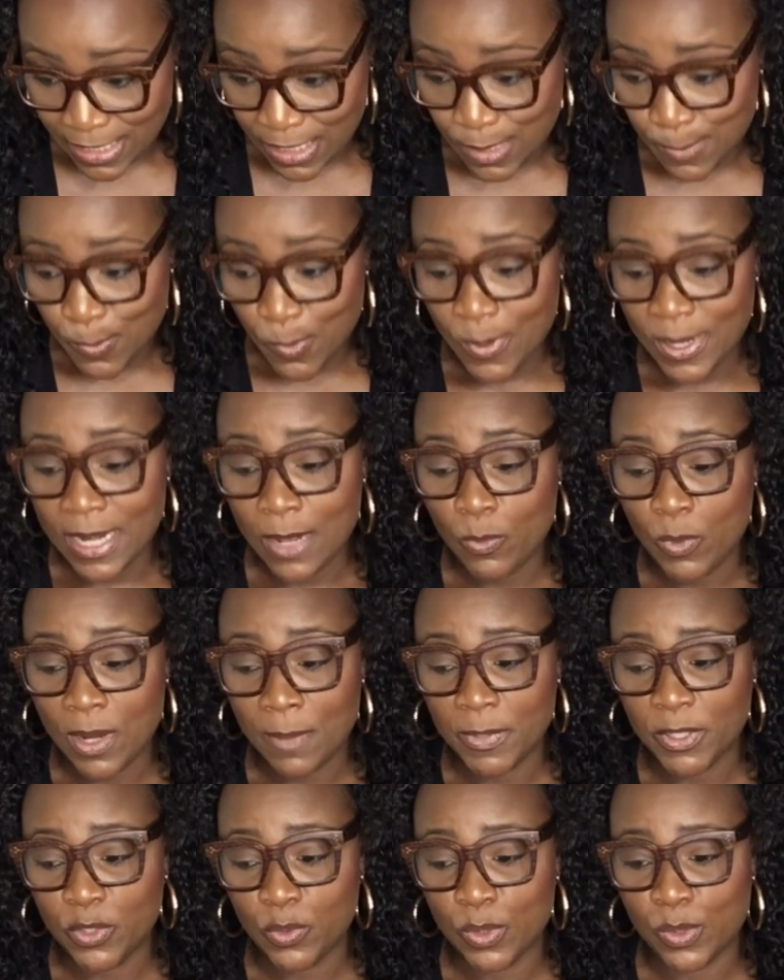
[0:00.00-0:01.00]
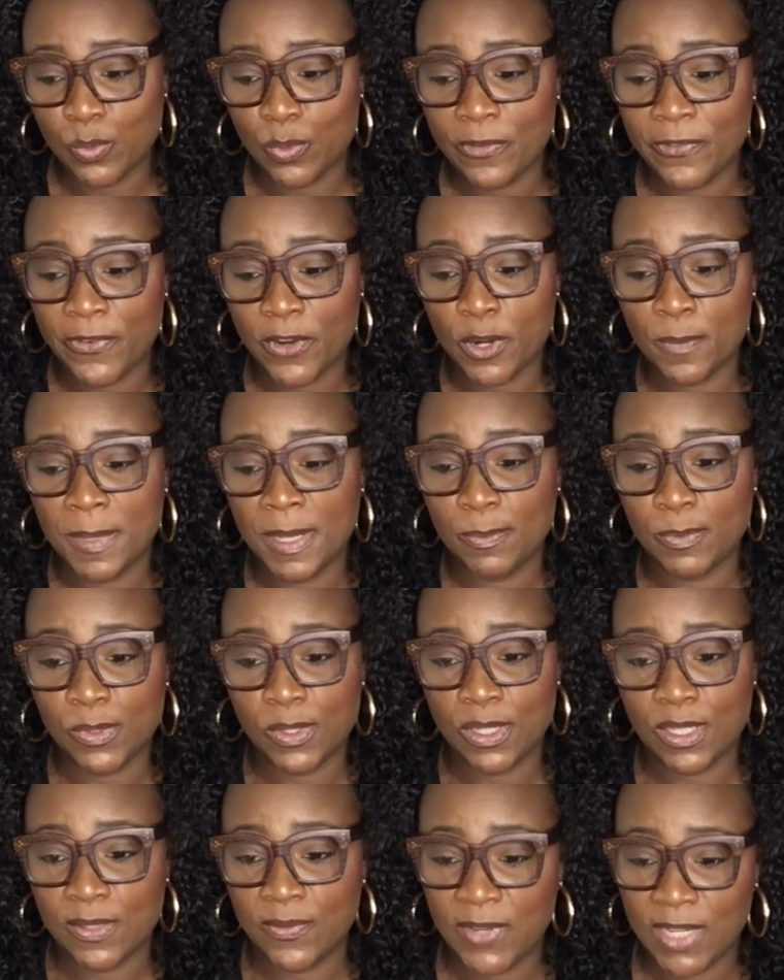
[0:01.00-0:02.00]
this point, what I'm going to do is refer people to
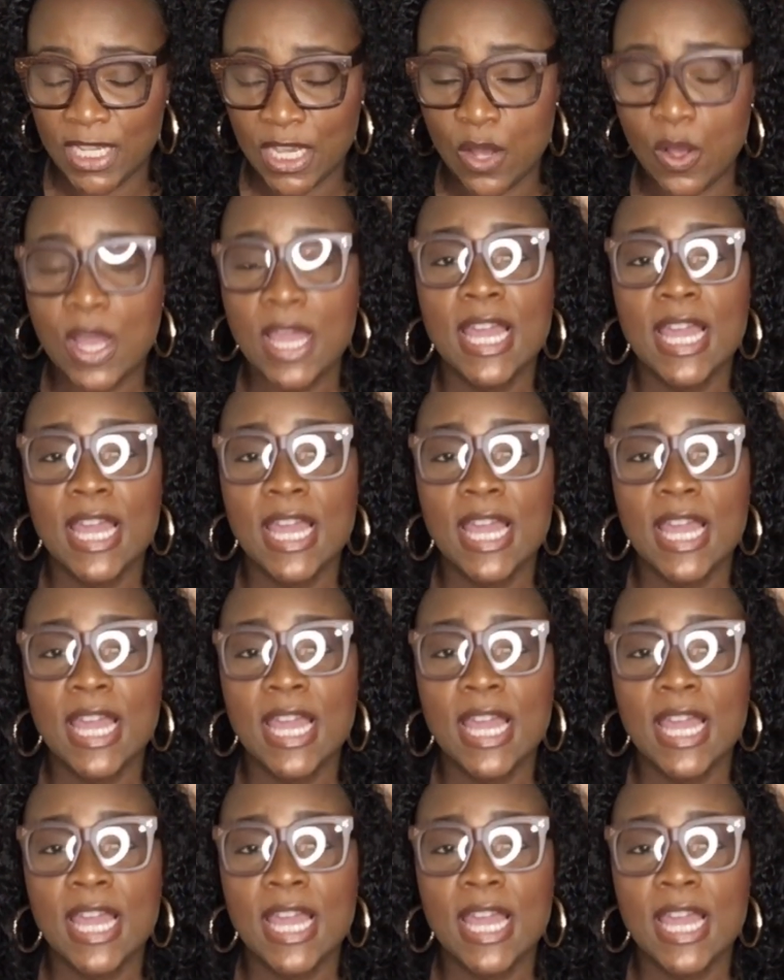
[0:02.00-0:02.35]
this video.